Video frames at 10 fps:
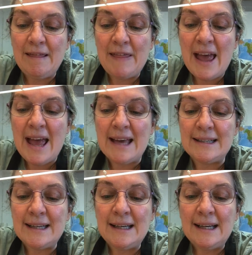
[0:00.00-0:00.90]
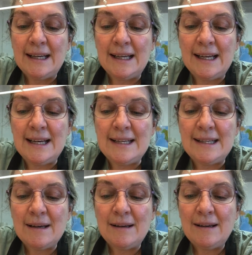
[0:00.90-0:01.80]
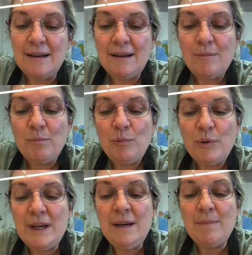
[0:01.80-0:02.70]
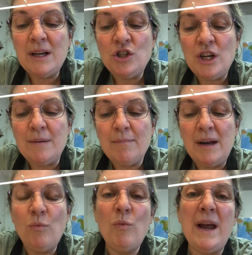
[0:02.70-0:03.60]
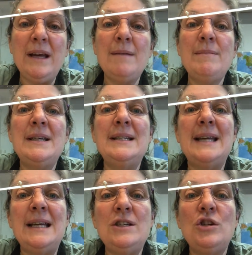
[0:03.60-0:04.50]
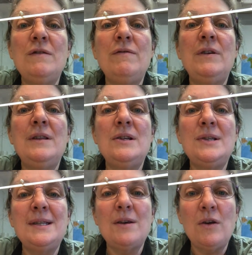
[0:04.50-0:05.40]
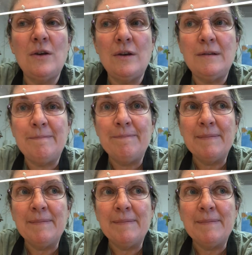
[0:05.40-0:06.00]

that is pretty much it. My recommendation for the saw,